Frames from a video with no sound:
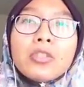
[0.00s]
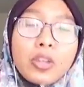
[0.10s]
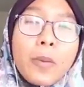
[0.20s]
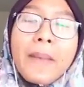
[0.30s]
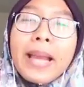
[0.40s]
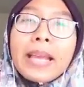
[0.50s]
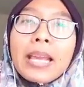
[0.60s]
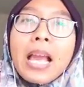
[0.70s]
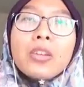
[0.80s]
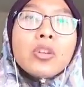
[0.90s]
to your bank
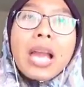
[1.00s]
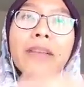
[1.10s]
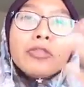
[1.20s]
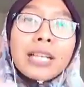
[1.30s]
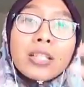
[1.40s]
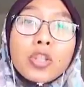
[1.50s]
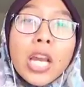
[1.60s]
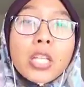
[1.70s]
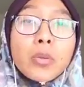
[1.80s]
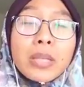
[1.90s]
account, you have to
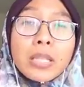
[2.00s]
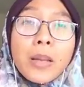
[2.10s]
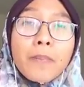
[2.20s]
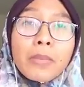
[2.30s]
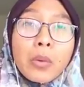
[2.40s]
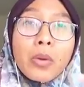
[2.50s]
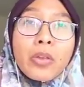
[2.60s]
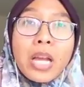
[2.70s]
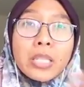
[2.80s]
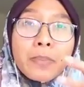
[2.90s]
exchange it with something, with
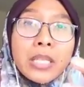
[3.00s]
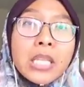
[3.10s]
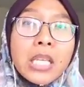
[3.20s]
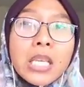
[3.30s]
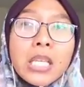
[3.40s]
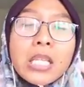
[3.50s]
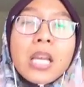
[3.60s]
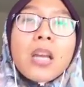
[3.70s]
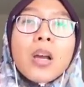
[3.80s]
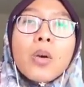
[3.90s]
expertise,
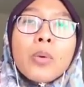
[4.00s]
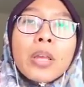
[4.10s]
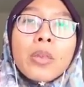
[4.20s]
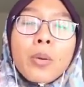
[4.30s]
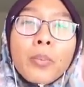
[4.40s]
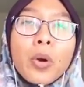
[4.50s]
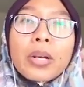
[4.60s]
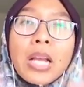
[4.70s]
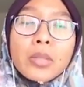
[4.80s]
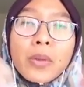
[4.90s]
with your
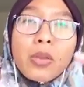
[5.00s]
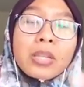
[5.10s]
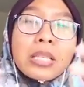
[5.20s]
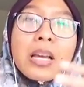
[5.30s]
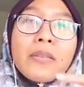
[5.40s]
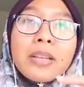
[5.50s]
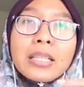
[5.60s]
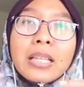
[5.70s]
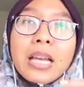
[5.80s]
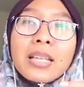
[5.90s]
products, with your
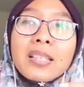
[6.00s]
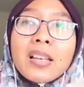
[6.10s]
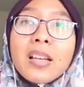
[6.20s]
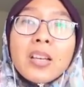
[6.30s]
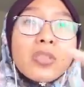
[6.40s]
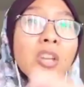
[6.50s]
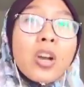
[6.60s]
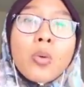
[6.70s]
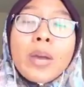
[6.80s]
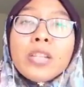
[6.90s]
services.
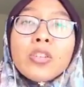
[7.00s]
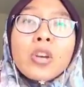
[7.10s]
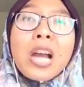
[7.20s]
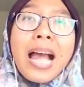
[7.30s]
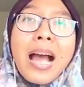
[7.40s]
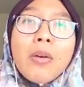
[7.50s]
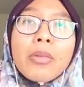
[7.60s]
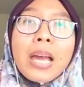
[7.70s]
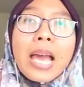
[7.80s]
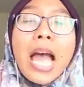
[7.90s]
So when you go
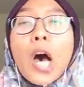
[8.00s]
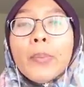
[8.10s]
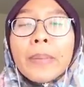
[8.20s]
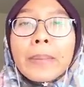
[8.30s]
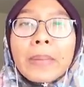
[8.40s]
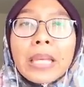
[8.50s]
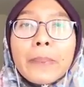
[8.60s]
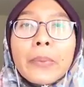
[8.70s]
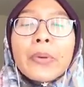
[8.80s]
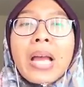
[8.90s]
out there helping
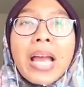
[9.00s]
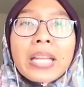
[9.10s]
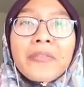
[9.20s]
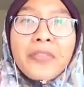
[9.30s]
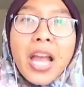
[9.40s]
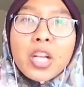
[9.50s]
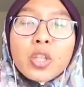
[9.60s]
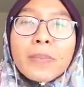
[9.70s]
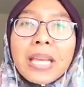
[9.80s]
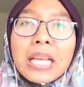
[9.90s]
people, adding
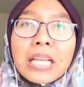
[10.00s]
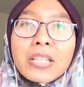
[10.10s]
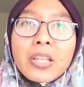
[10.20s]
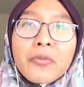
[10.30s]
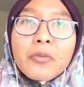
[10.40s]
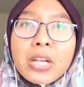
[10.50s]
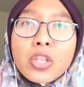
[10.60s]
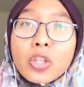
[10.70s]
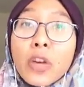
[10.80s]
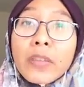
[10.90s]
value, making a
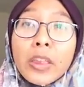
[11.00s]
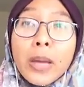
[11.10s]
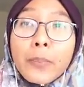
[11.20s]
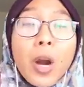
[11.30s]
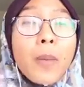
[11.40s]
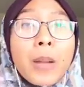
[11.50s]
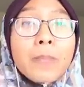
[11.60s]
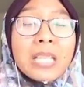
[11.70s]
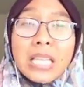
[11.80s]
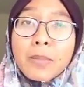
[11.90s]
difference, solving their
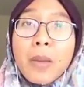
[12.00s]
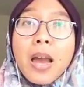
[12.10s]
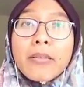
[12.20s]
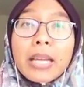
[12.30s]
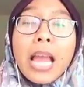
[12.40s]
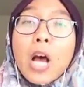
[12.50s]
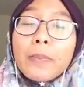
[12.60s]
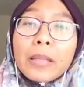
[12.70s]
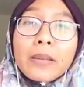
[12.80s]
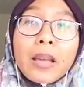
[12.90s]
problems, inspiring,
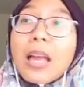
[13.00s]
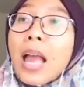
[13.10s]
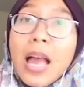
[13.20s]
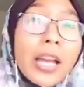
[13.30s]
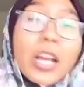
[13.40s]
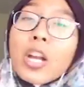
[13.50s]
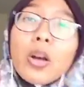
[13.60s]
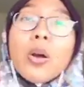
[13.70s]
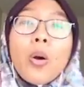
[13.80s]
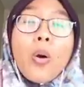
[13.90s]
helping, you
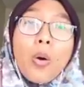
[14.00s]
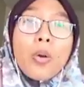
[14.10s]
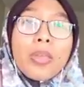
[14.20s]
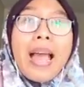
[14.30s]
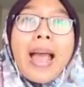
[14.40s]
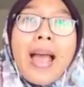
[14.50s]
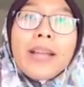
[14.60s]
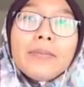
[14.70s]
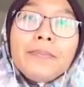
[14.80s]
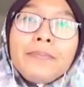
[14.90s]
know, all that,